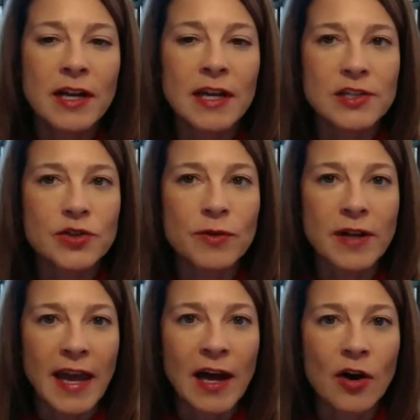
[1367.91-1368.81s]
into
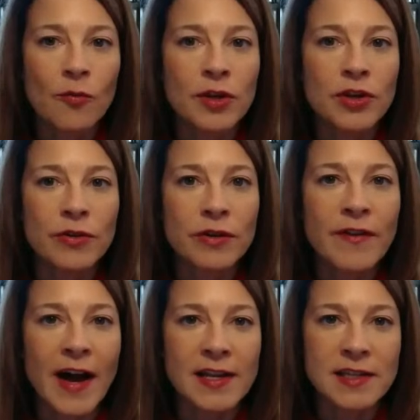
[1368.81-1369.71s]
account when you're
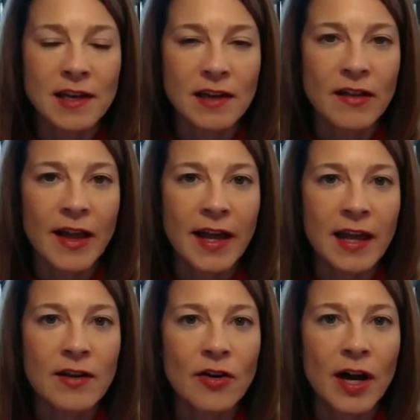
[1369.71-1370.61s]
advising a
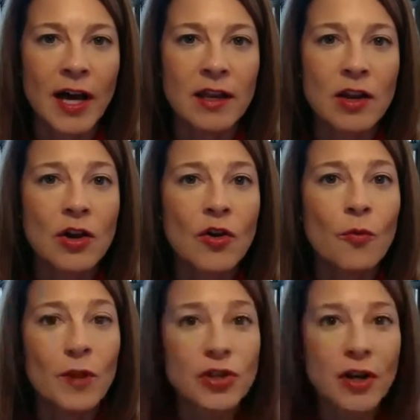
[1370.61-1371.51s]
client on
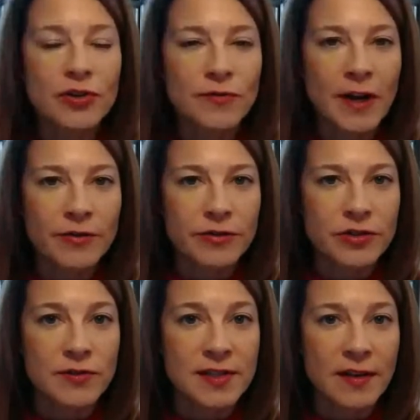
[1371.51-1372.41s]
which underwriter
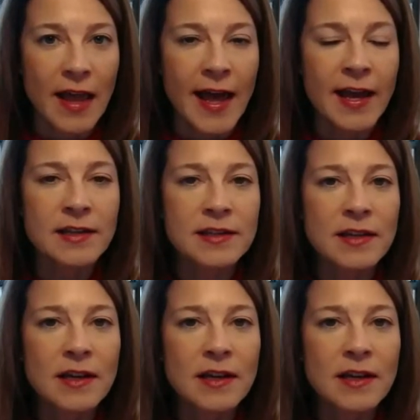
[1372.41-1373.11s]
to select.